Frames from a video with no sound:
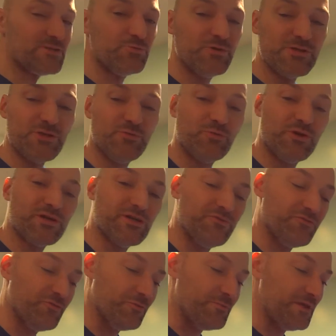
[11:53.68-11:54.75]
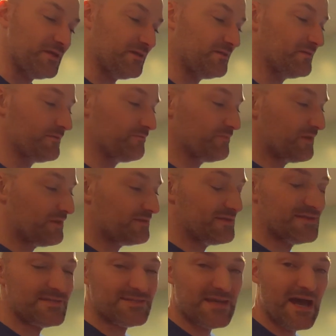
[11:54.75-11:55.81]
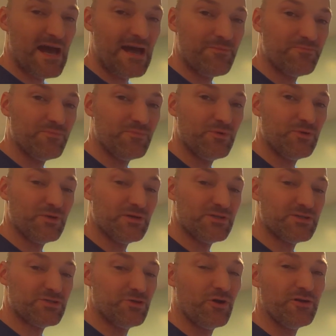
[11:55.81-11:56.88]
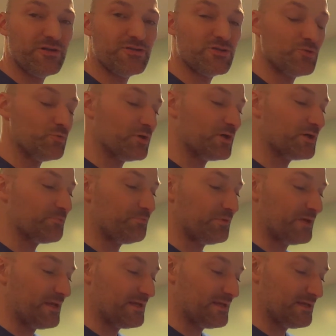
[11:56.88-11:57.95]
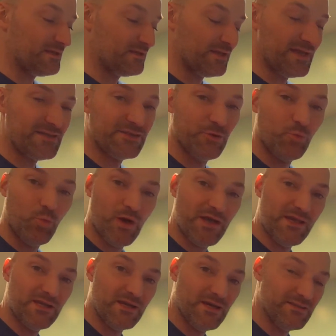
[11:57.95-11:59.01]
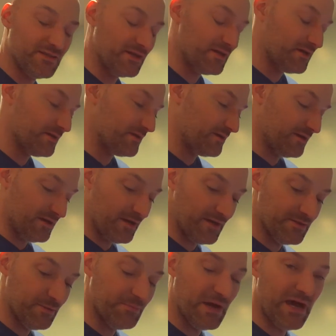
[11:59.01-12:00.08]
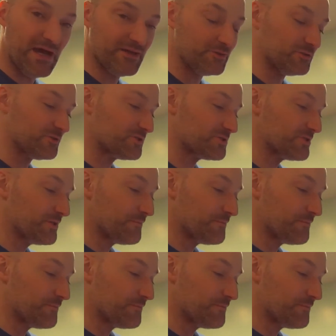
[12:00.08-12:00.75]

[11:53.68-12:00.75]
wasn't working for me. This top started to work, but I didn't like the white on the models.